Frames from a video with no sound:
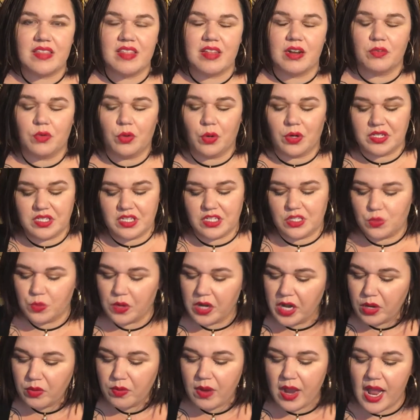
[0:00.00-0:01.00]
And then of course he's
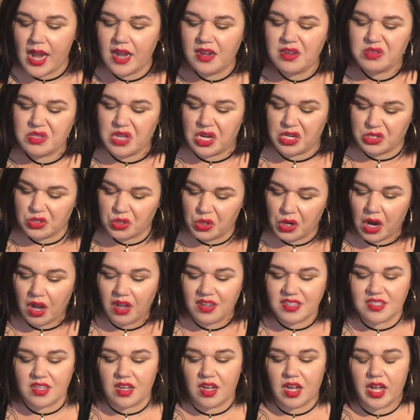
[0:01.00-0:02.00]
wearing red, he's got his
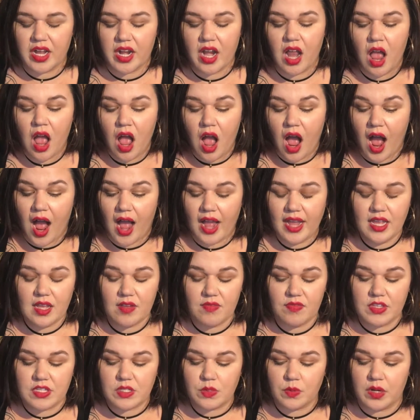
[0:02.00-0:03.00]
cross on. I
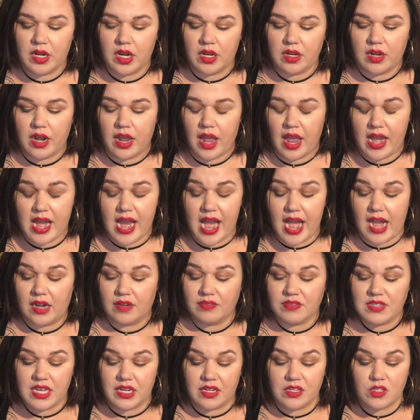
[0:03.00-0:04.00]
give this one an 8 out
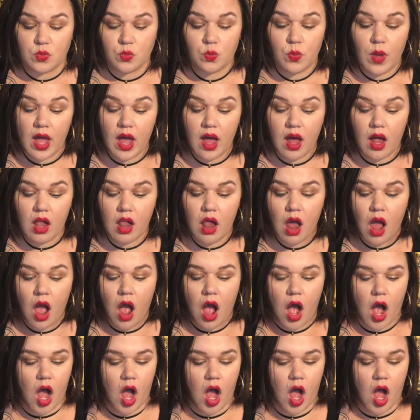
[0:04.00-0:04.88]
of 10 as well.